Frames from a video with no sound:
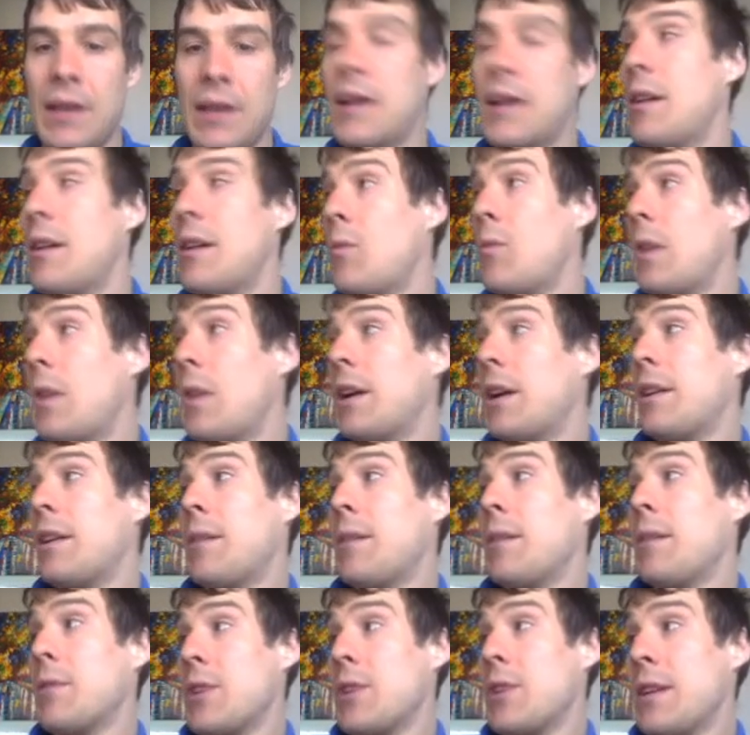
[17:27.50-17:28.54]
where
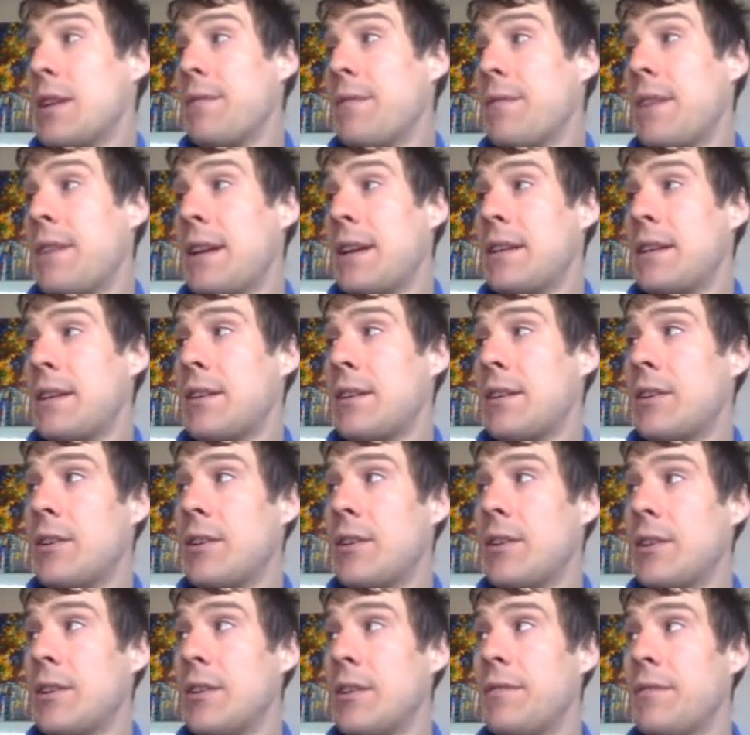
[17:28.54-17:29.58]
they were trying to find a
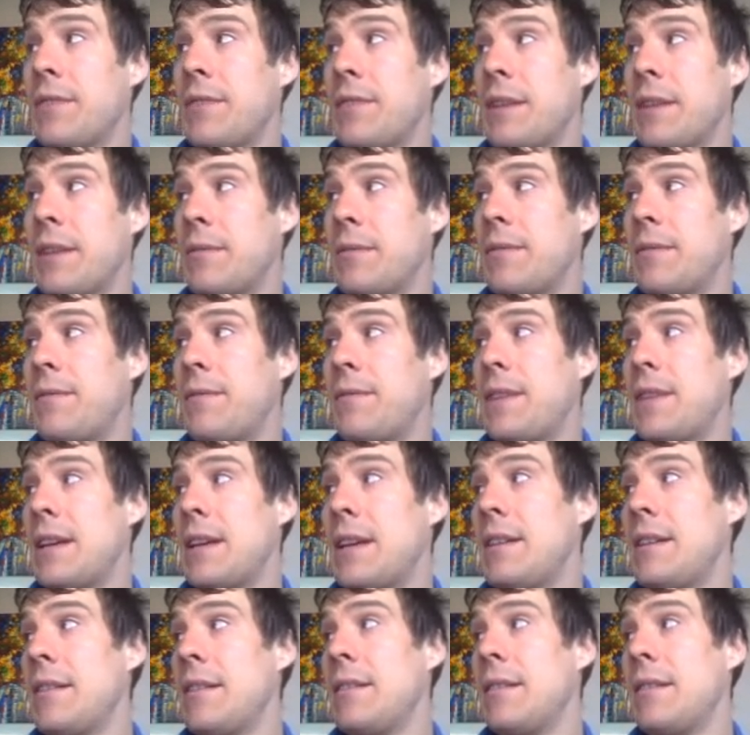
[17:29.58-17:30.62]
curve that would
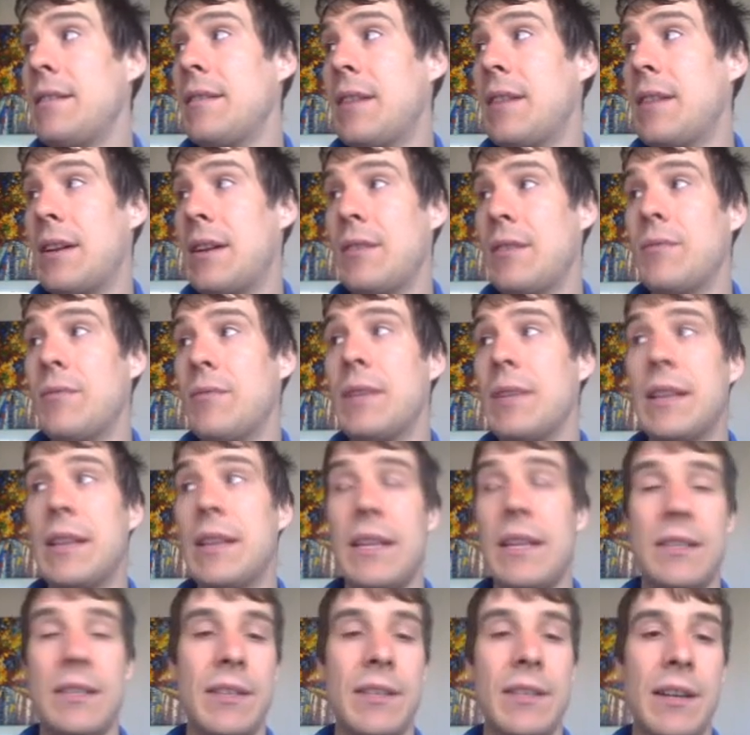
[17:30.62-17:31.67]
fit what
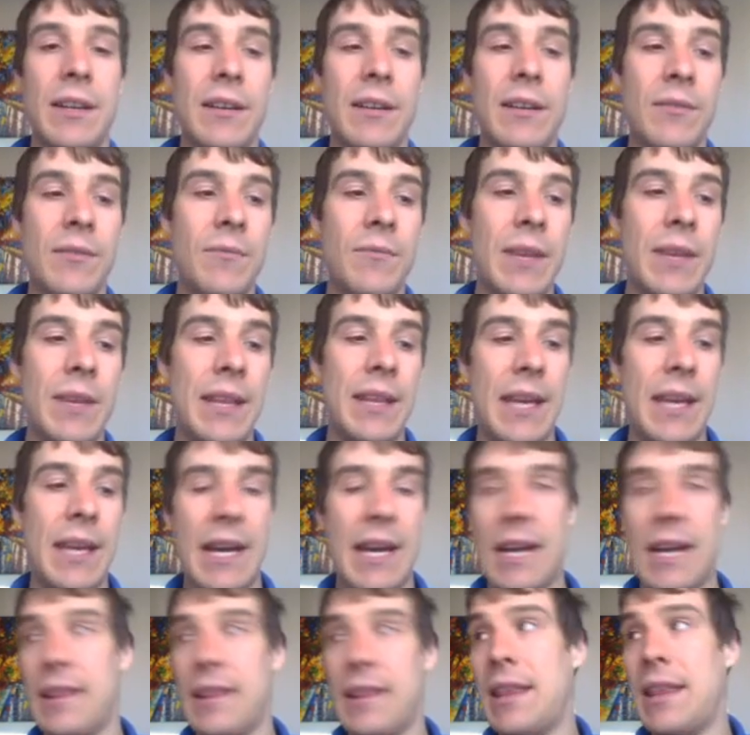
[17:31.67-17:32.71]
they saw when they
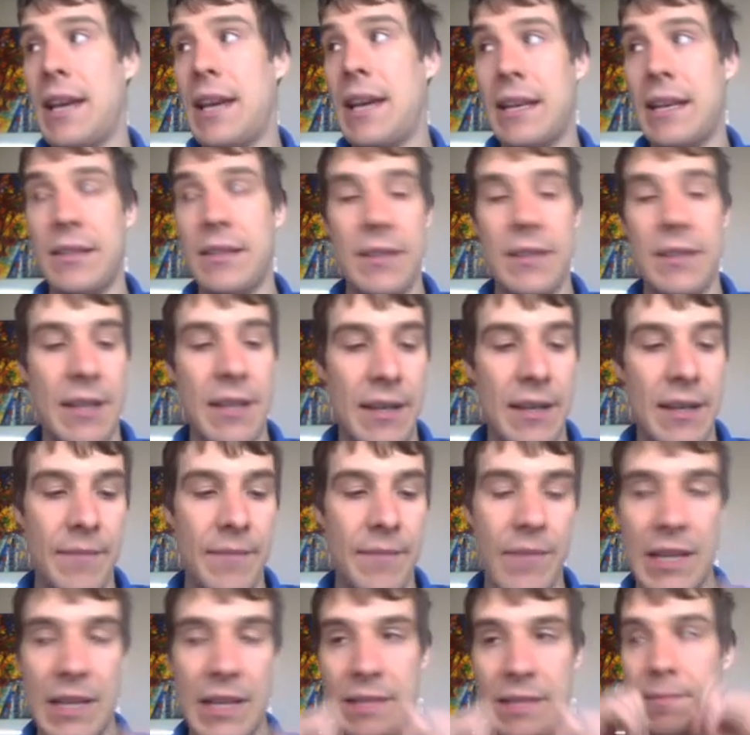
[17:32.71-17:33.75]
had
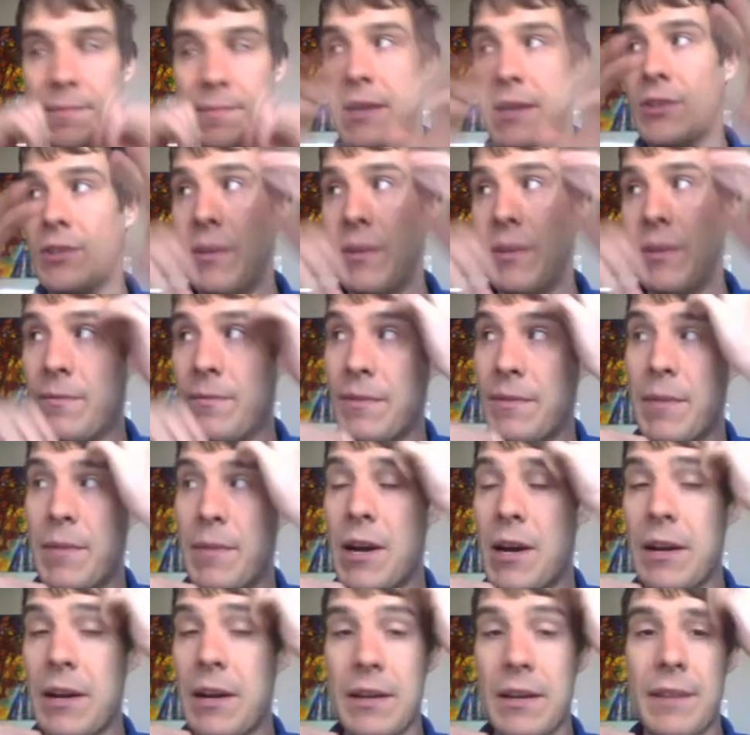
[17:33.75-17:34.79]
that spectrum from
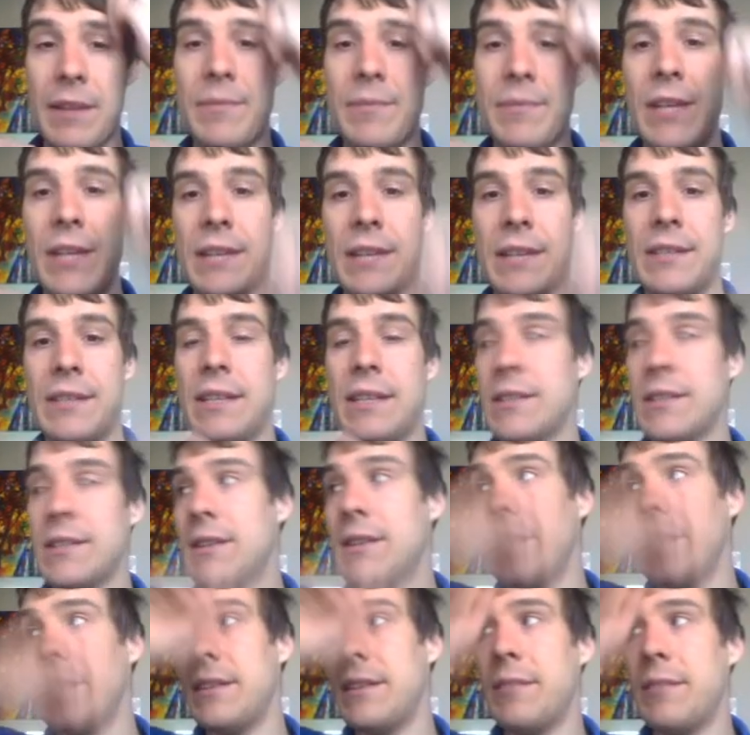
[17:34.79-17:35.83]
hot objects. That's
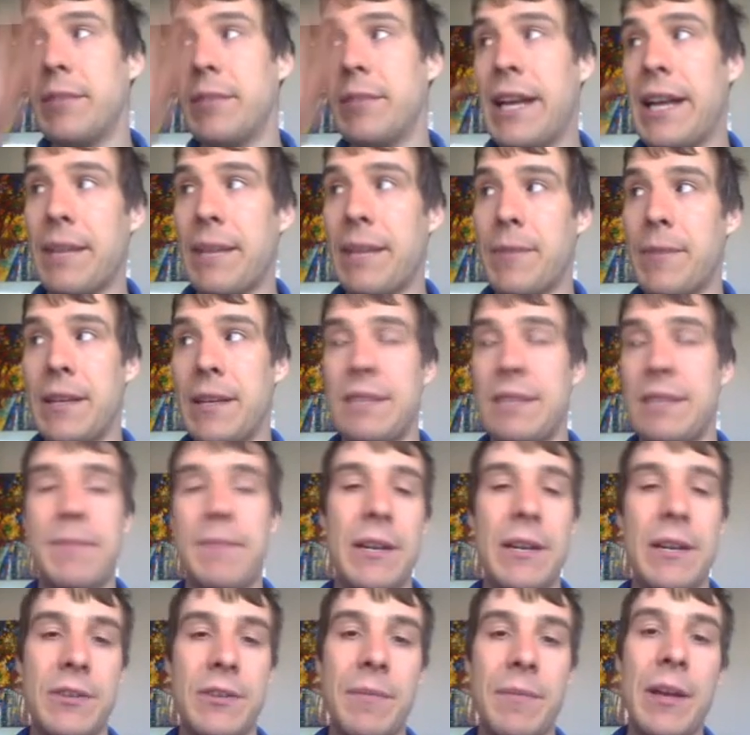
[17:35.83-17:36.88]
called the black body
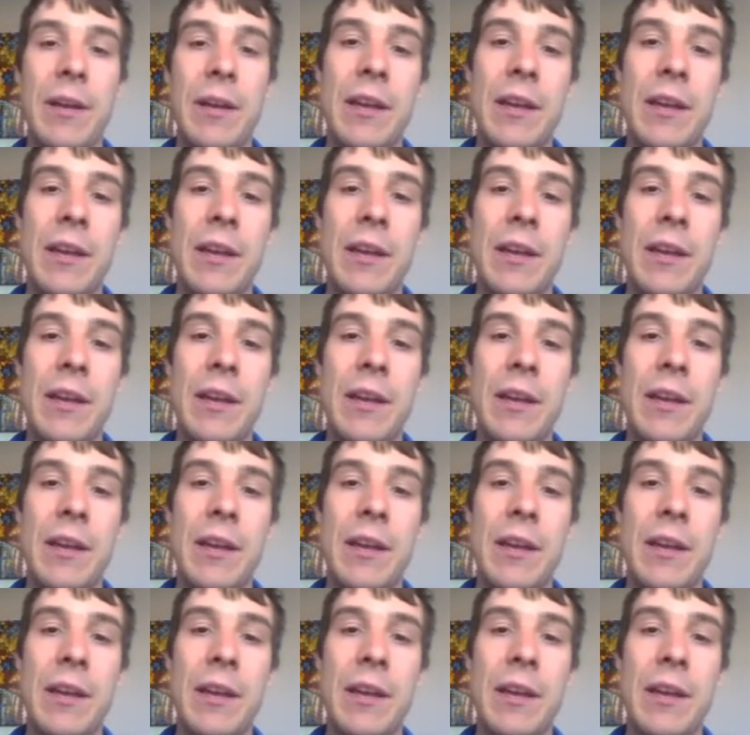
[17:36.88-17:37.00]
spectrum.